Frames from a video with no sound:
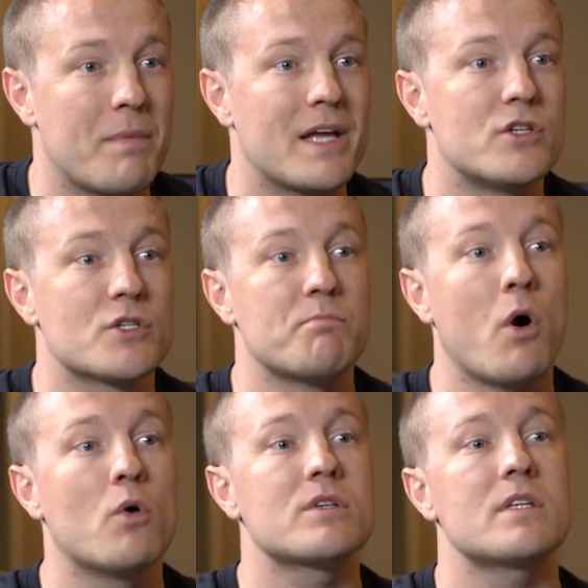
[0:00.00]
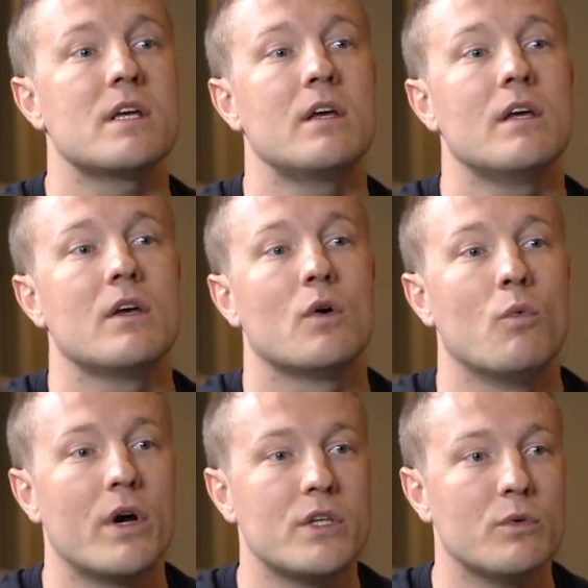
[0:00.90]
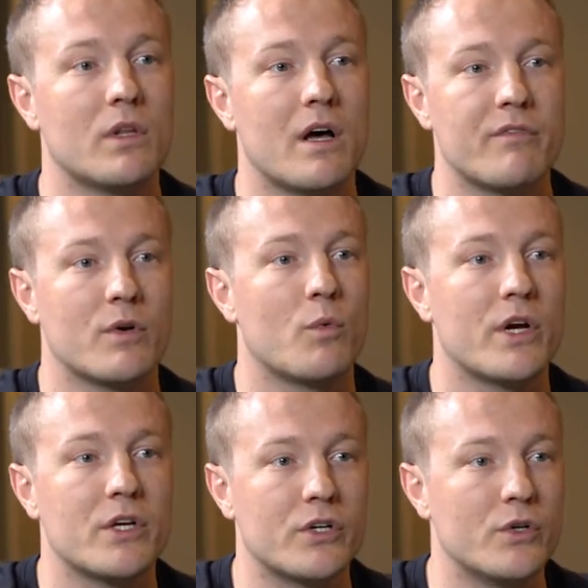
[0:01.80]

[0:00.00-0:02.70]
By just posting what you love and what you're